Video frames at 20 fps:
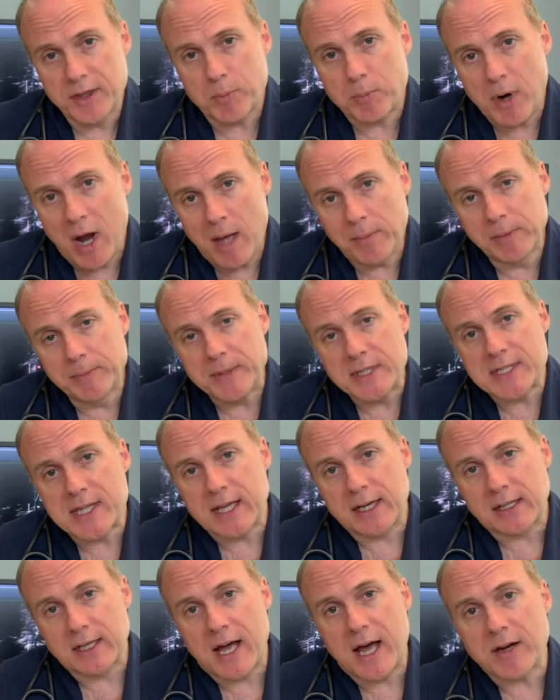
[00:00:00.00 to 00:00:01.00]
problem is that
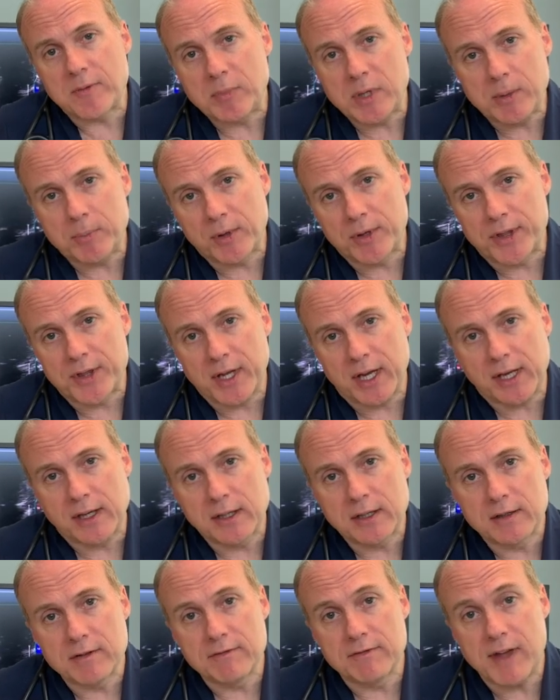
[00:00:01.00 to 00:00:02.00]
a lot of people think
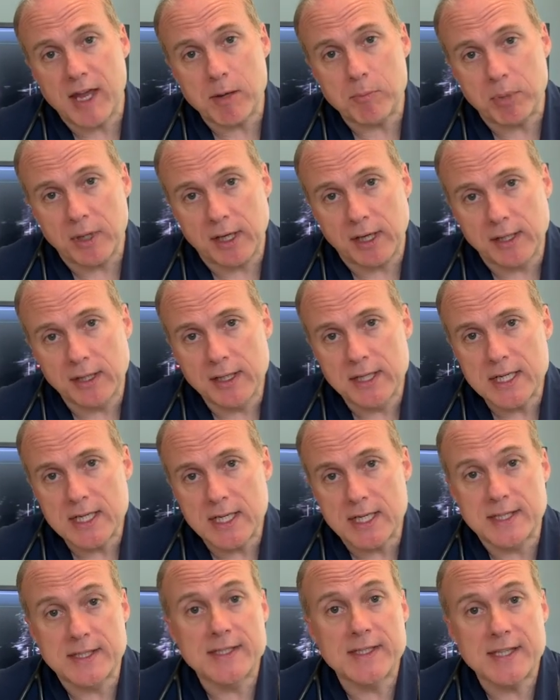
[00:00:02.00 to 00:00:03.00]
vaping
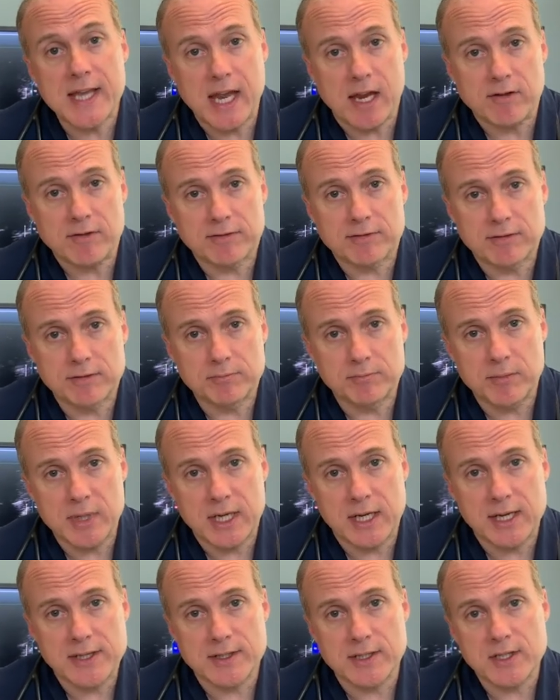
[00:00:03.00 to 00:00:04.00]
is safe
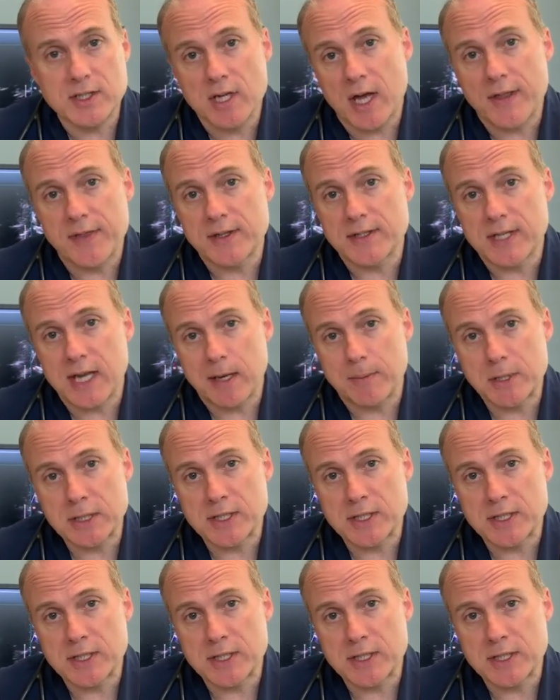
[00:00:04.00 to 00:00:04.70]
because it's not the same as